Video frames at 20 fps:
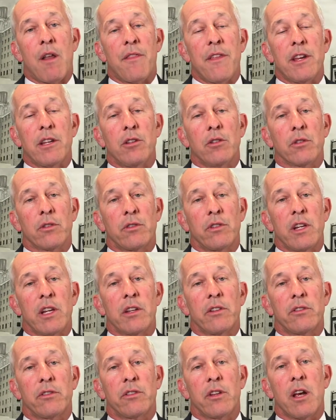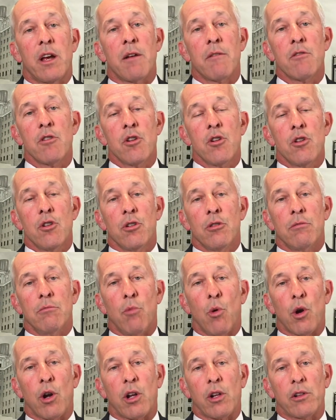I think you'll see us
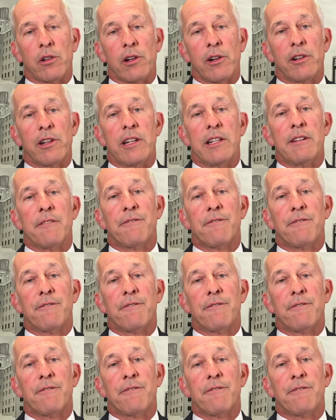more clearly